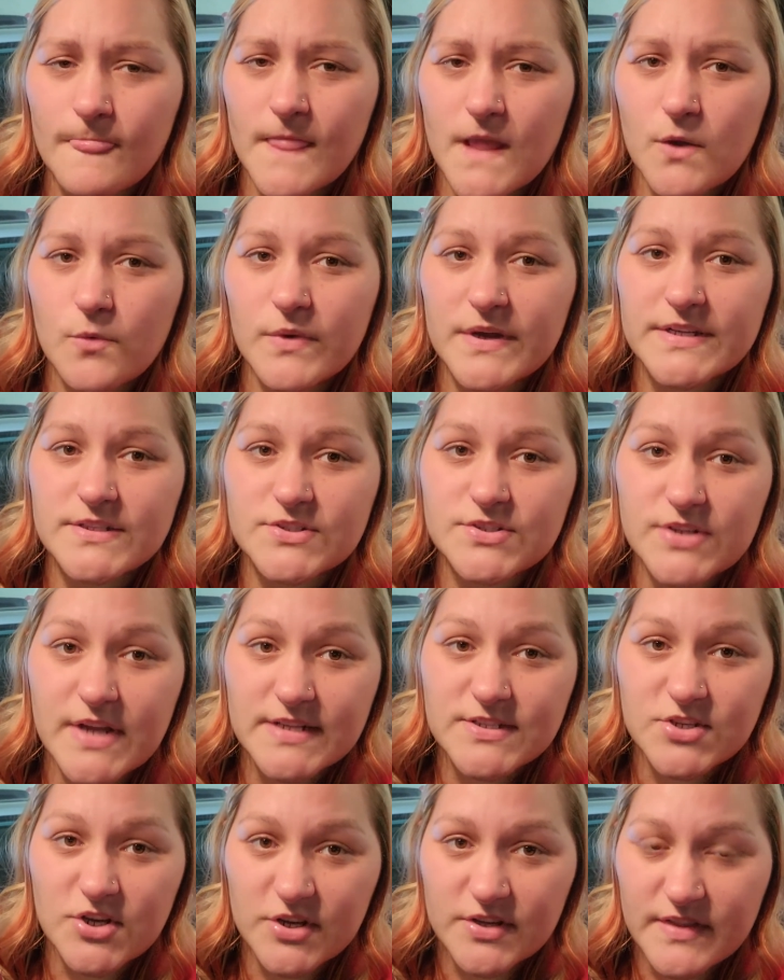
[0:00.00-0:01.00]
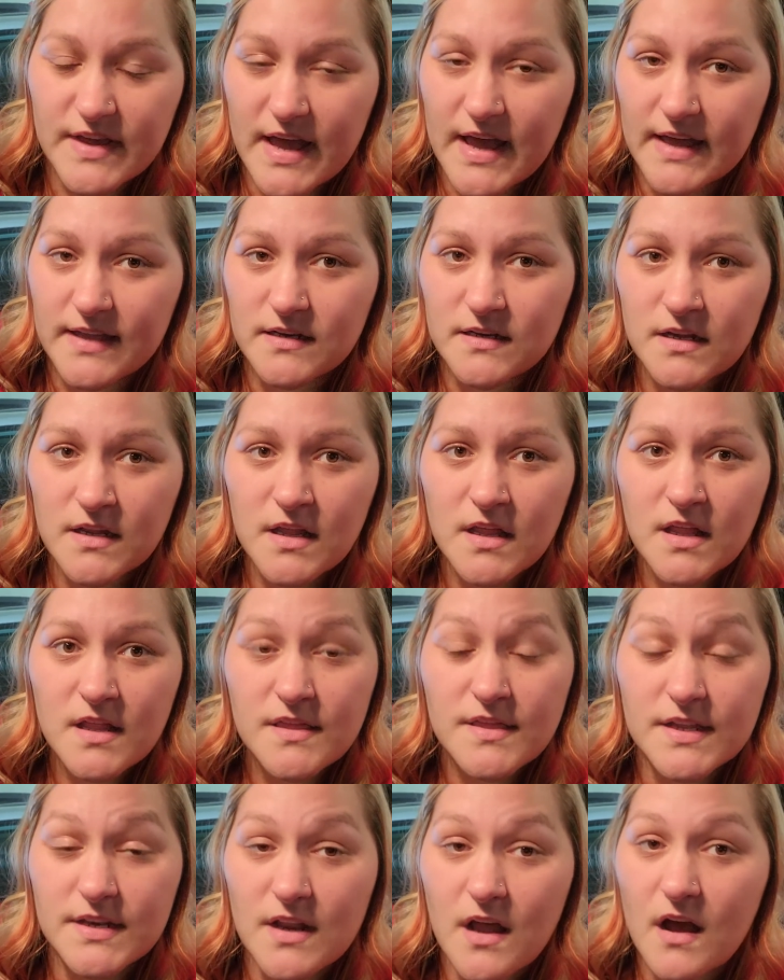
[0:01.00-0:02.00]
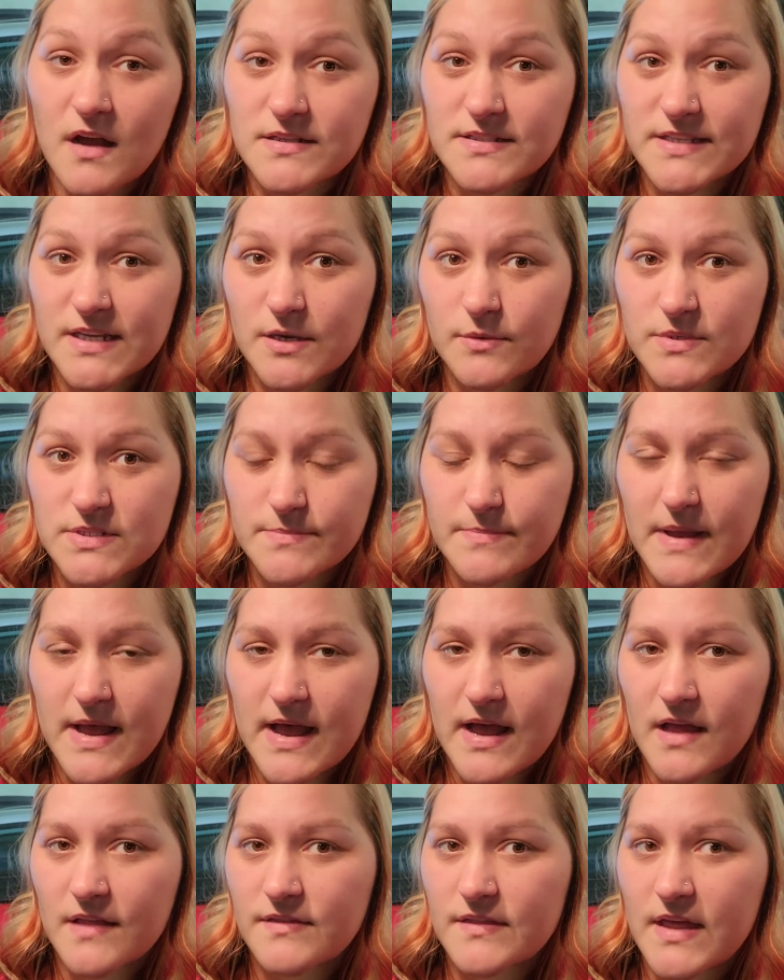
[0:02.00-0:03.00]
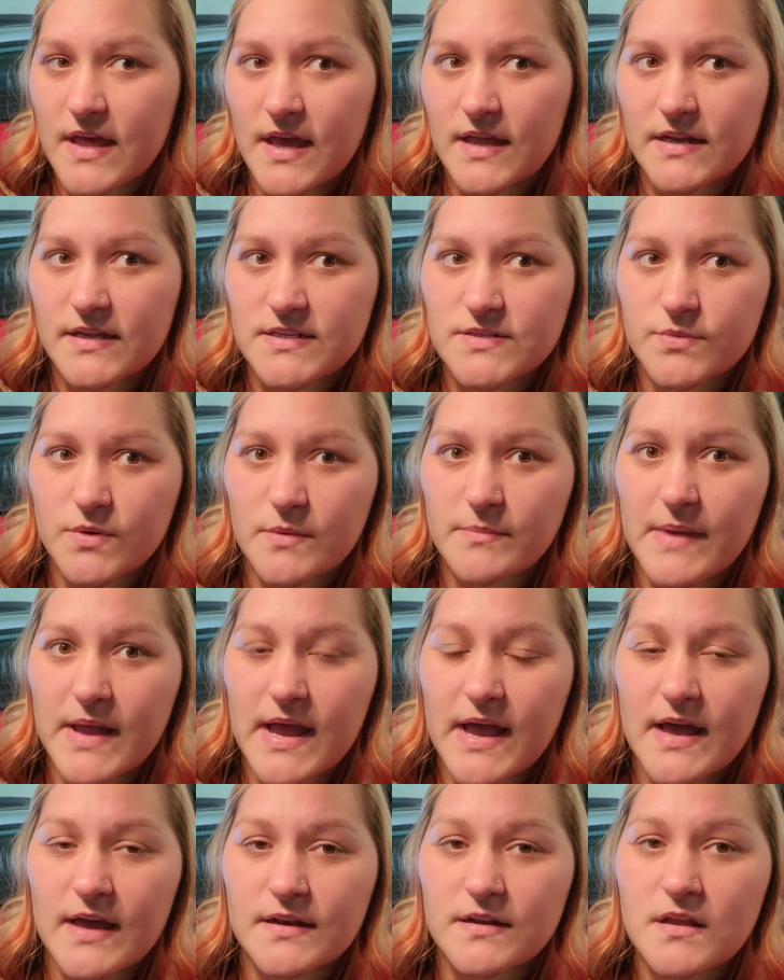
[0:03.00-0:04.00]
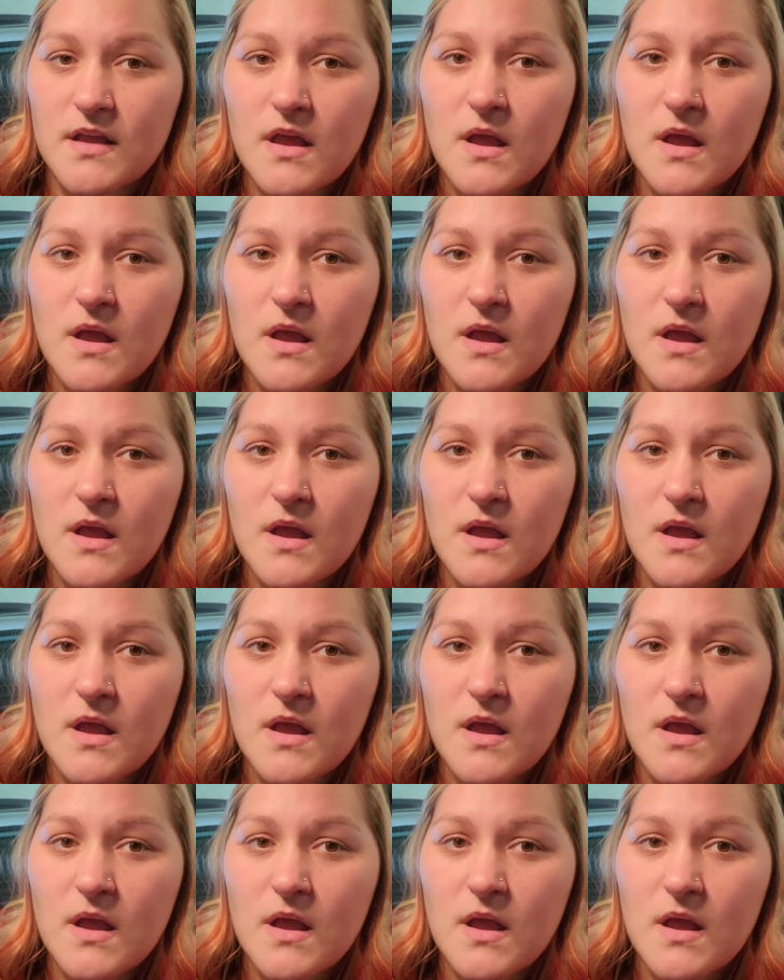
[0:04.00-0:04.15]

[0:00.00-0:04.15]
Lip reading: which I took that. The nausea was bad, the headaches were bad.